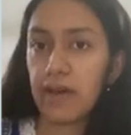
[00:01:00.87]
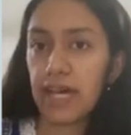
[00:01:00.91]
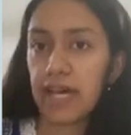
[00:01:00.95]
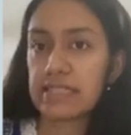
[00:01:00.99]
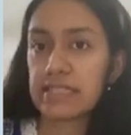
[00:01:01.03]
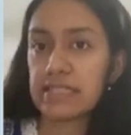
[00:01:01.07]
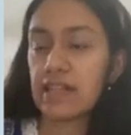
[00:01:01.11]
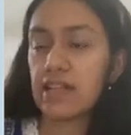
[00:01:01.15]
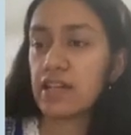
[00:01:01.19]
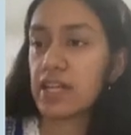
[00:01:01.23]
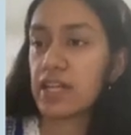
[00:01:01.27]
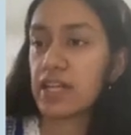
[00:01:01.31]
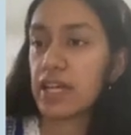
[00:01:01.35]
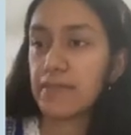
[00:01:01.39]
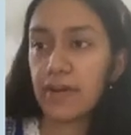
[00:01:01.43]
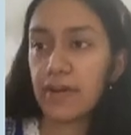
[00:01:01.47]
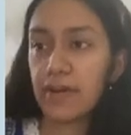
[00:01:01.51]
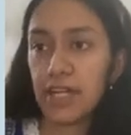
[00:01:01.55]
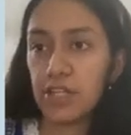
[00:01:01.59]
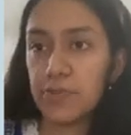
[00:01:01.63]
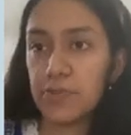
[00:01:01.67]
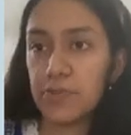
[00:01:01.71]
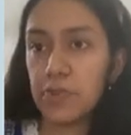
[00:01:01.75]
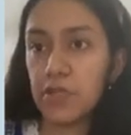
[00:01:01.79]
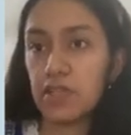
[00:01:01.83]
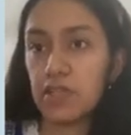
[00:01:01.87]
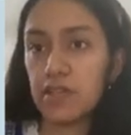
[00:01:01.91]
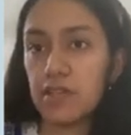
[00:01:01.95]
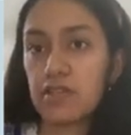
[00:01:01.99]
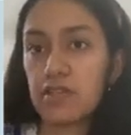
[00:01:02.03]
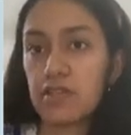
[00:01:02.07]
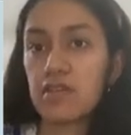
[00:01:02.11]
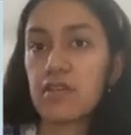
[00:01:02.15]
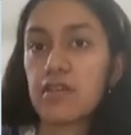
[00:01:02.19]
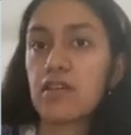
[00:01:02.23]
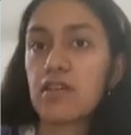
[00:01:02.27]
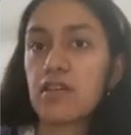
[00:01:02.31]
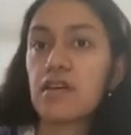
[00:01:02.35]
maxillary, and mandibular.
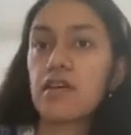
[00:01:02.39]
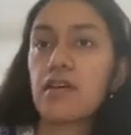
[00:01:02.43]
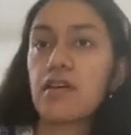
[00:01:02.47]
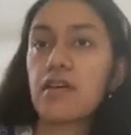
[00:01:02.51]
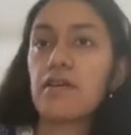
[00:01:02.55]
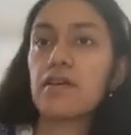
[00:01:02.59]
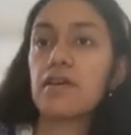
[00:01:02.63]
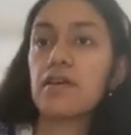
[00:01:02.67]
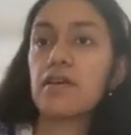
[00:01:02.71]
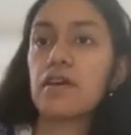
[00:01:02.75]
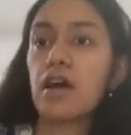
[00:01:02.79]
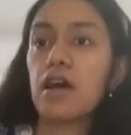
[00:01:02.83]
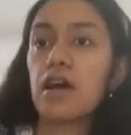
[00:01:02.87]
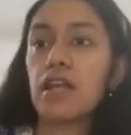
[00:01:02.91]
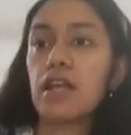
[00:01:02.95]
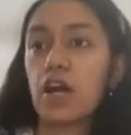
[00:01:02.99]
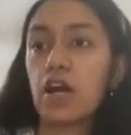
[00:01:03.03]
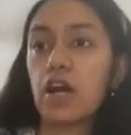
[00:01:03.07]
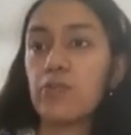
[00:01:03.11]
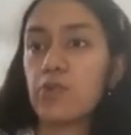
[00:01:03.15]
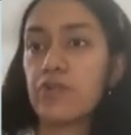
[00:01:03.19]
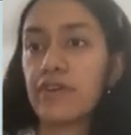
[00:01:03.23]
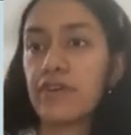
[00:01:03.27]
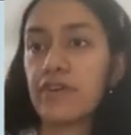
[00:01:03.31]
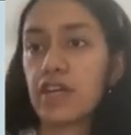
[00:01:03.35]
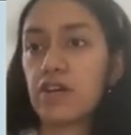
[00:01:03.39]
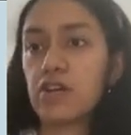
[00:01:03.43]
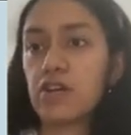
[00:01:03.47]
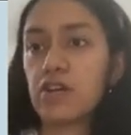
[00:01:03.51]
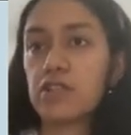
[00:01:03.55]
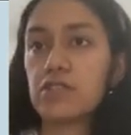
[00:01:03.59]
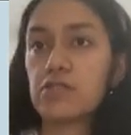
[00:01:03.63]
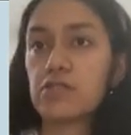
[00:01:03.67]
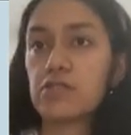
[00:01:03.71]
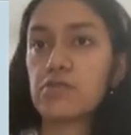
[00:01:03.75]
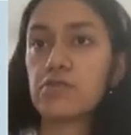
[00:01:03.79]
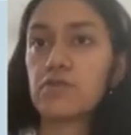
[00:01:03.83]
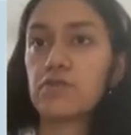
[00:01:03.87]
Now moving
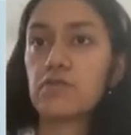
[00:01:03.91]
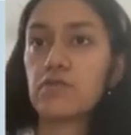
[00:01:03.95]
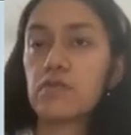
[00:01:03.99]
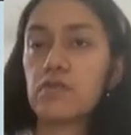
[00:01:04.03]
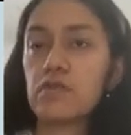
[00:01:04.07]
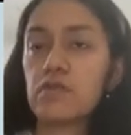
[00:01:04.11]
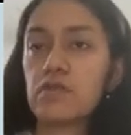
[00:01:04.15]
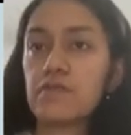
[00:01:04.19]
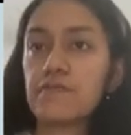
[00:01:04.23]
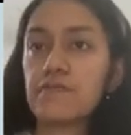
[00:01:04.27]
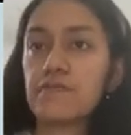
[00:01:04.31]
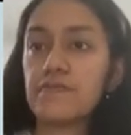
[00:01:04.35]
on to